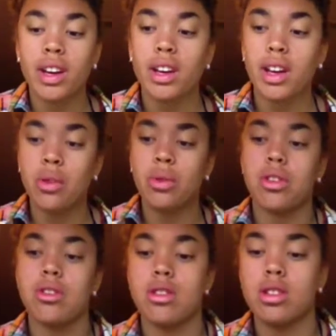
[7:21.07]
how
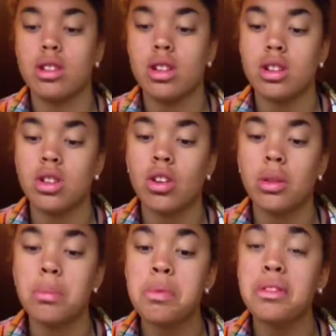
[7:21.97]
our
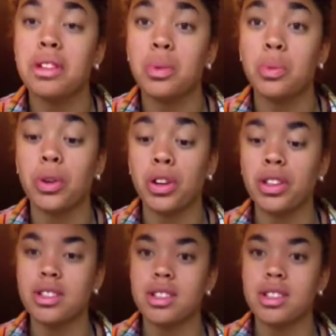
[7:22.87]
solubility works.